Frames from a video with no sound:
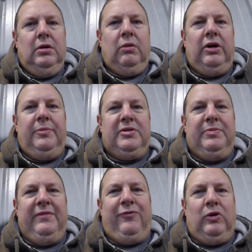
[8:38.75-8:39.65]
Well, it's
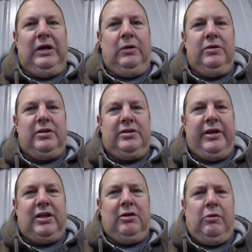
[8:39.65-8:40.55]
been 4 hours. Let's
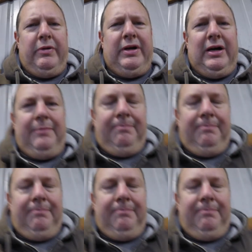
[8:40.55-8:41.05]
take a look what we got.